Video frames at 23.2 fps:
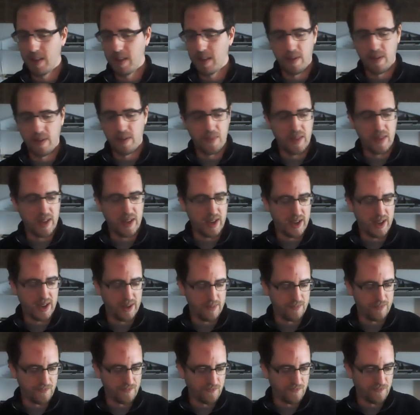Yeah.
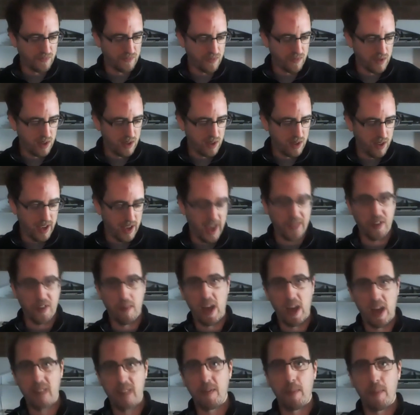Um, heck, there
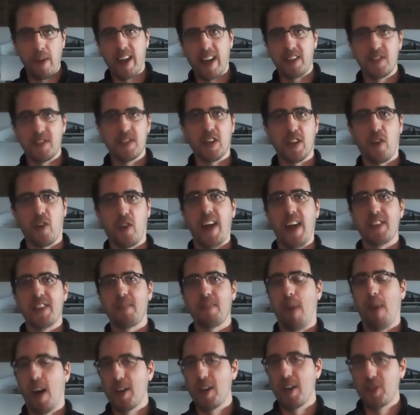might even be like a Scratch
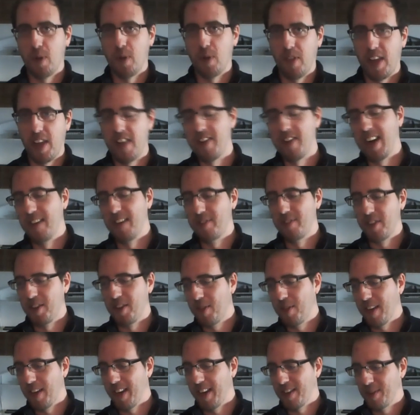module that allows you to
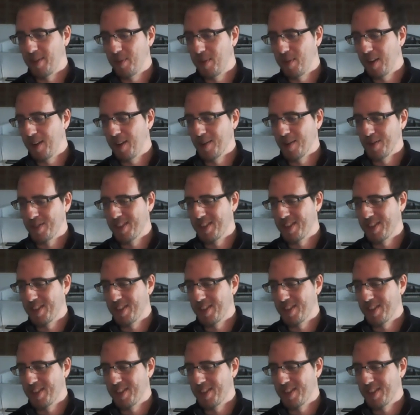do that. Who knows?